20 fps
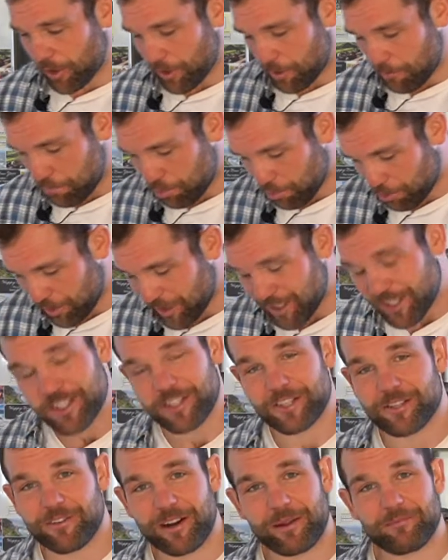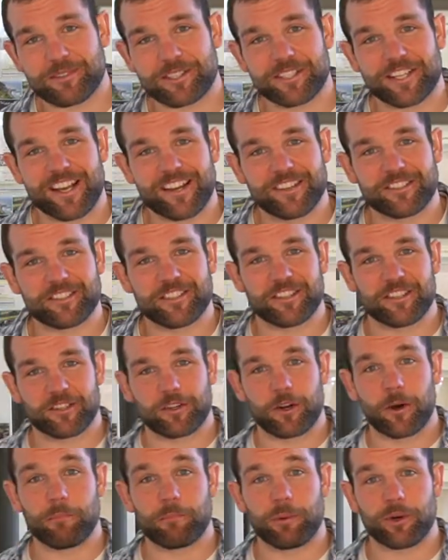to bring your scraps down to the
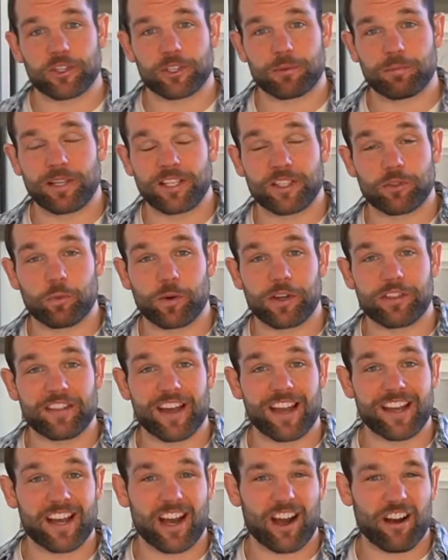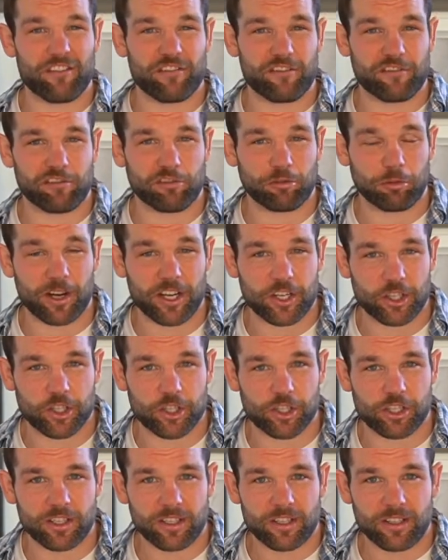compost bins when they are fresh.